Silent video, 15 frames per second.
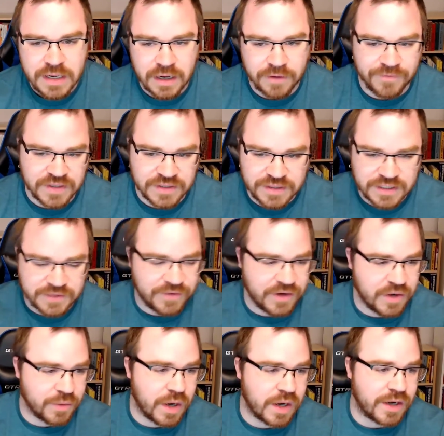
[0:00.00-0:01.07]
Now, in this
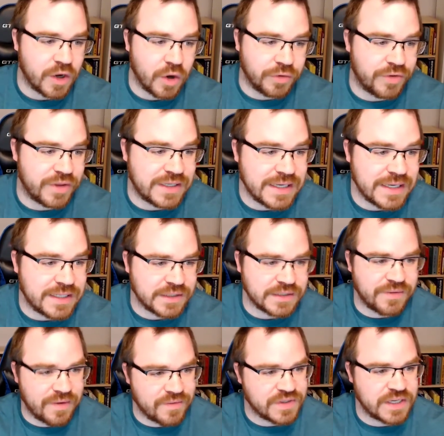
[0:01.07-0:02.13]
video, we're not going to go through the
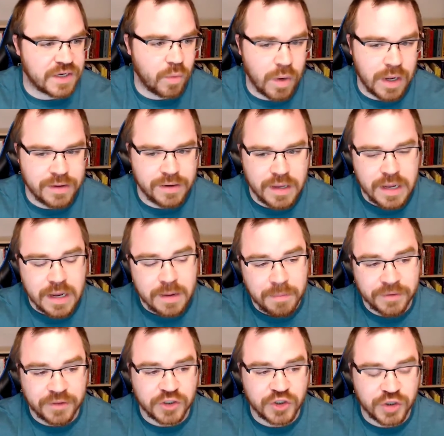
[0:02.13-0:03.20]
details of every single one,
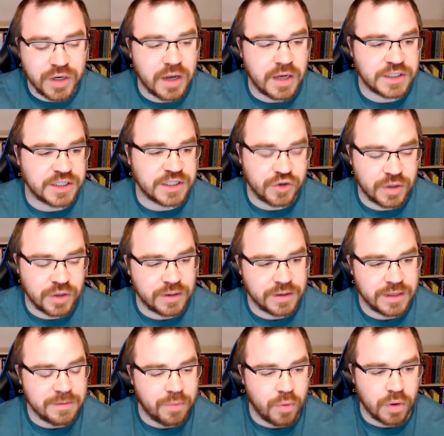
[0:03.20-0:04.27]
but the triage is
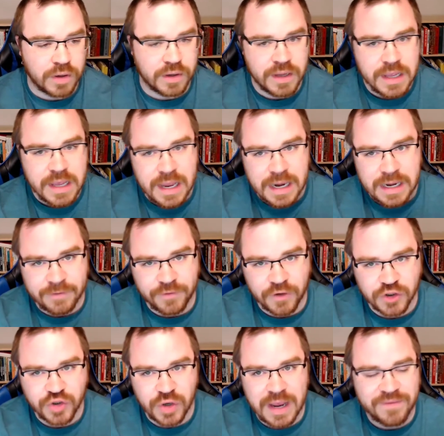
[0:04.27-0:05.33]
critically important. And if
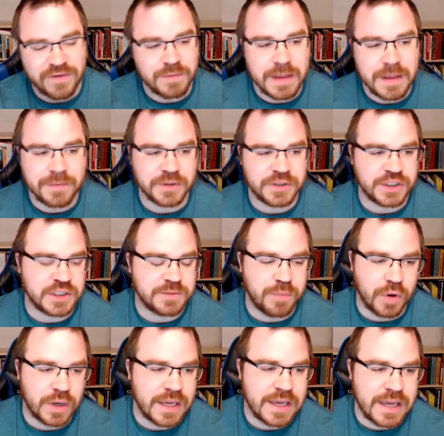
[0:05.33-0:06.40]
you're driving people to just
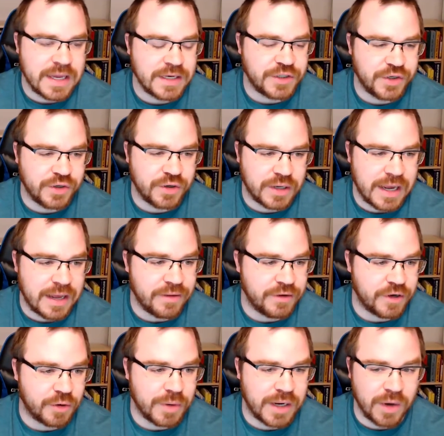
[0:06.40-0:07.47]
booking into your
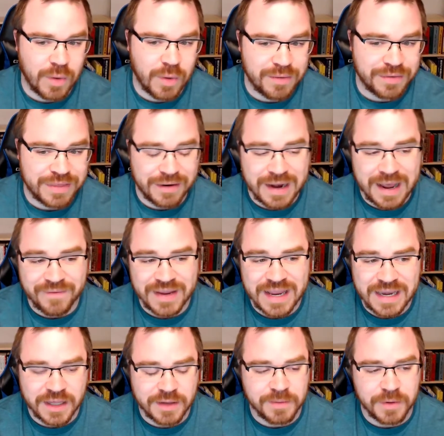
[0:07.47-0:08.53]
calendar right away without having
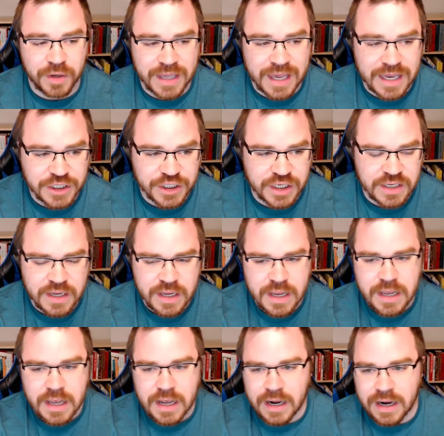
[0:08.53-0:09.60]
any communication,
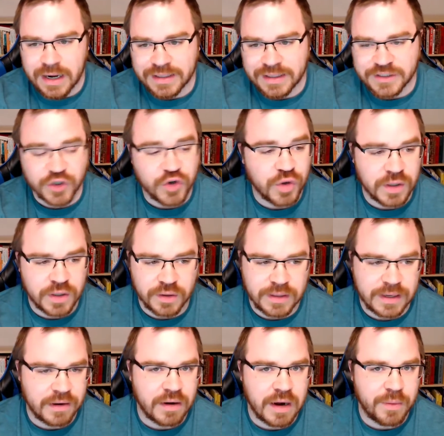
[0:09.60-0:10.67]
it's a
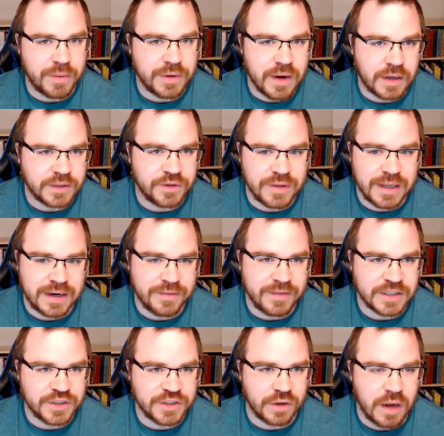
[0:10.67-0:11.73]
critical error. I would not do that
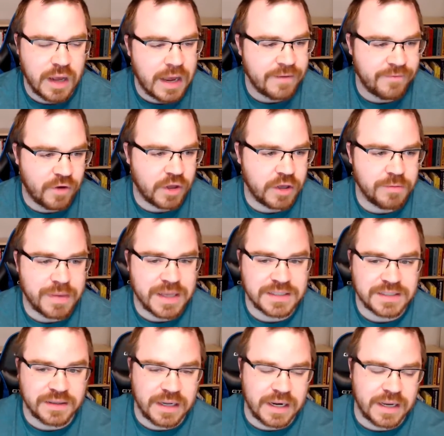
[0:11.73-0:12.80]
unless you're a high volume
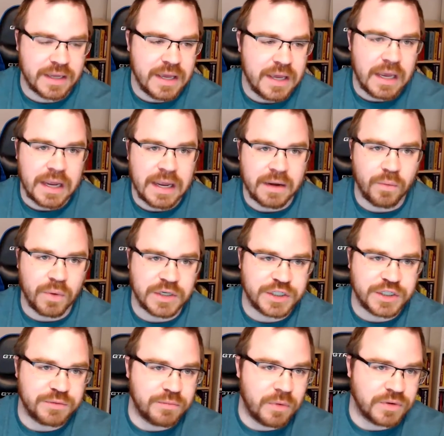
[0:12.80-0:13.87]
based clinic, in
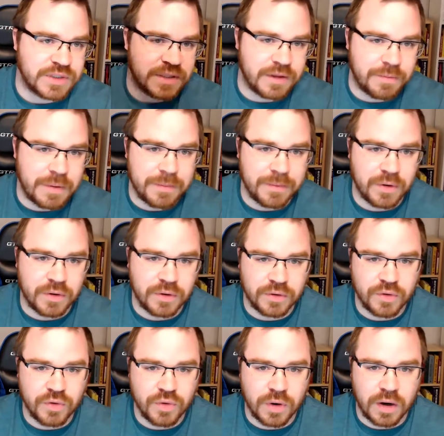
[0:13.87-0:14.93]
which most of the
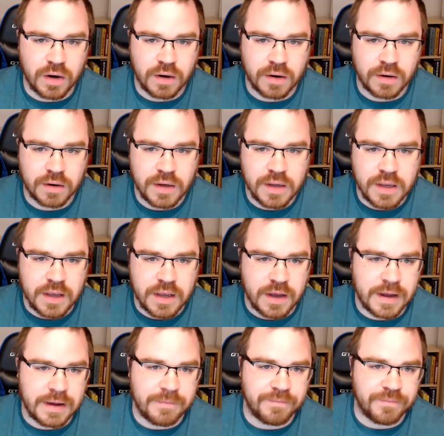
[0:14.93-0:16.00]
people who are
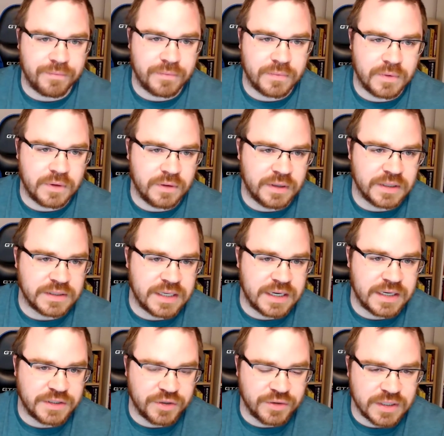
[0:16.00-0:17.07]

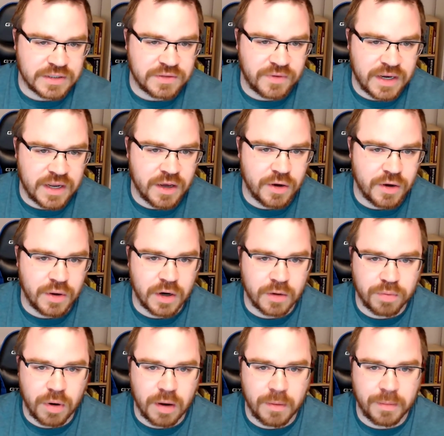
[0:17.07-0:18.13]
listening to this video are
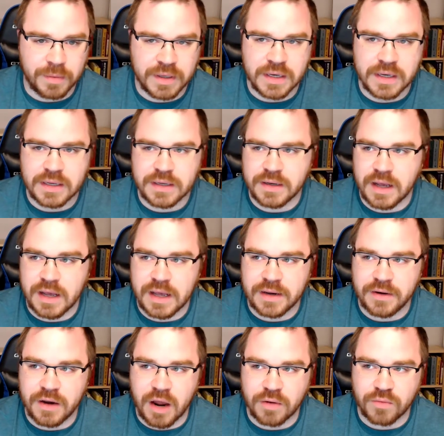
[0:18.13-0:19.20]
probably
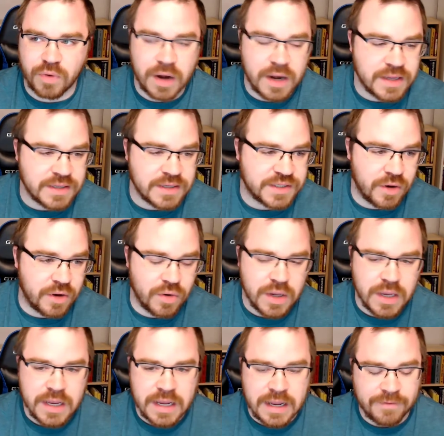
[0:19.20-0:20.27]
not running. So
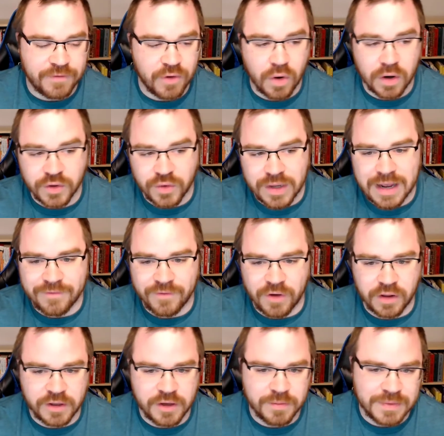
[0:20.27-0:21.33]
if you are doing high
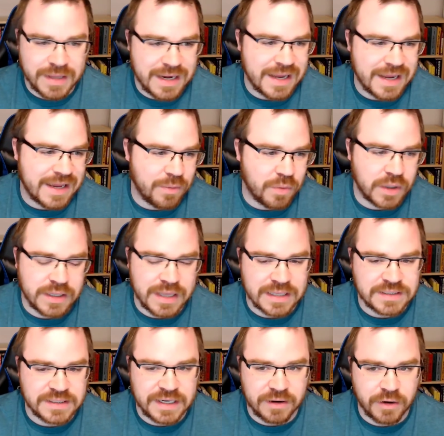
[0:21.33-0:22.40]
volume, then it can work in
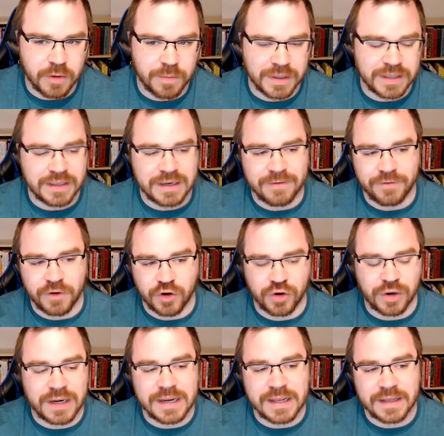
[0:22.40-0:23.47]
that scenario. But if you're
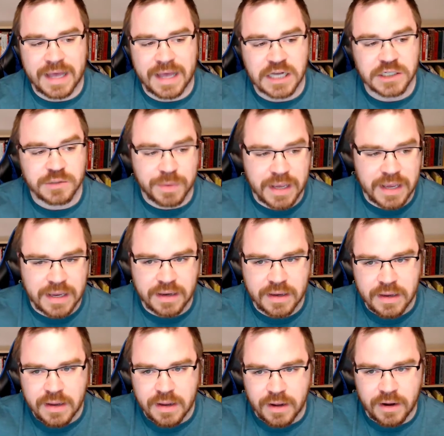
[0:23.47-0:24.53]
creating cash
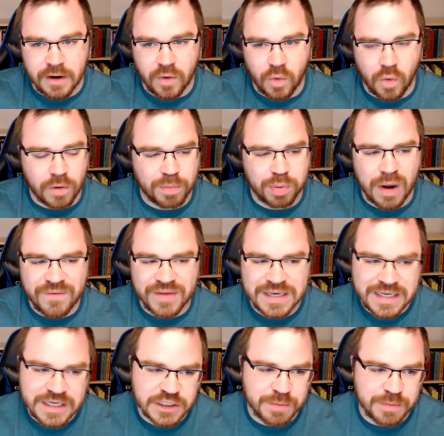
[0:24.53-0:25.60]
pay or private
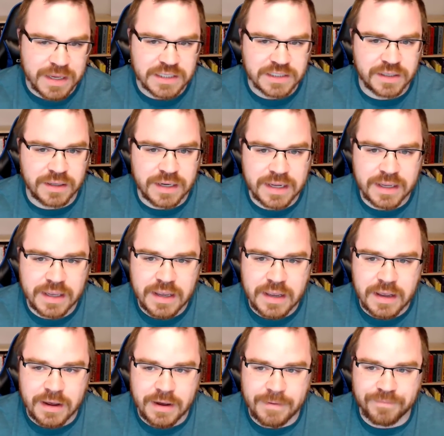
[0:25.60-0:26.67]
niche based clinic,
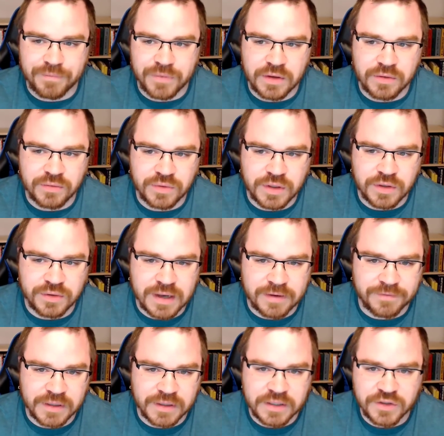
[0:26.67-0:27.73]
you
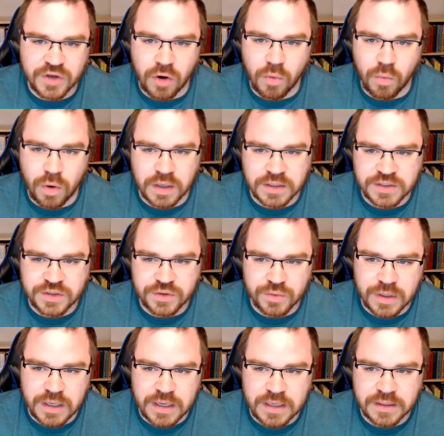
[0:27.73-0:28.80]
definitely don't want
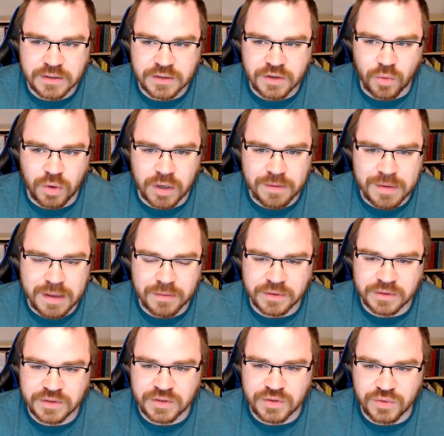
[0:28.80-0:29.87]
to be
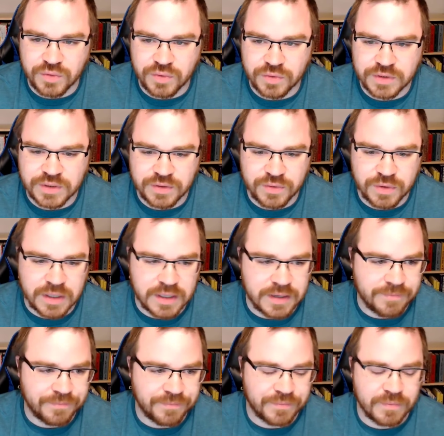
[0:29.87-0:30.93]
able
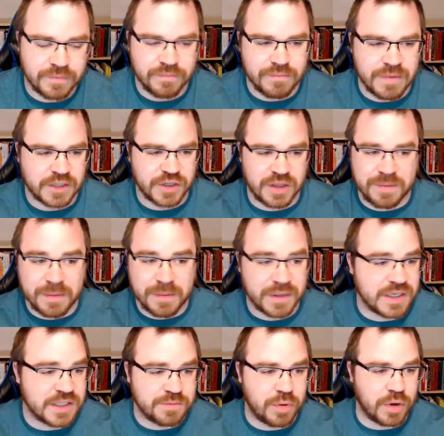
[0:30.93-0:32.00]
to make sure that people
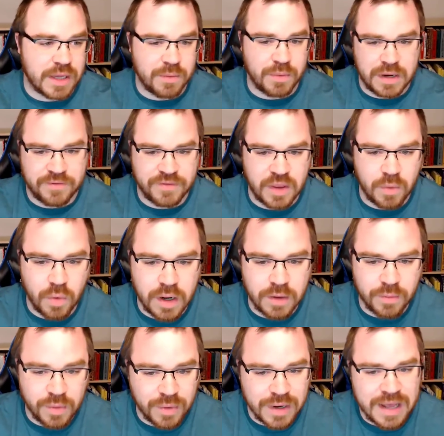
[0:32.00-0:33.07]
can just book in whatever they
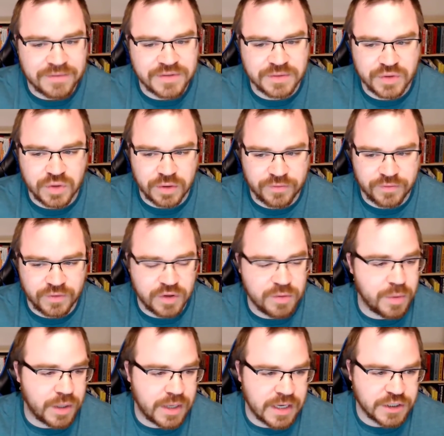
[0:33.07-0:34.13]
want. We want to have some sort of
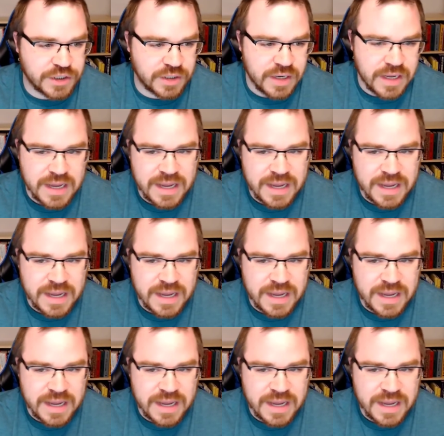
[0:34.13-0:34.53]
communication.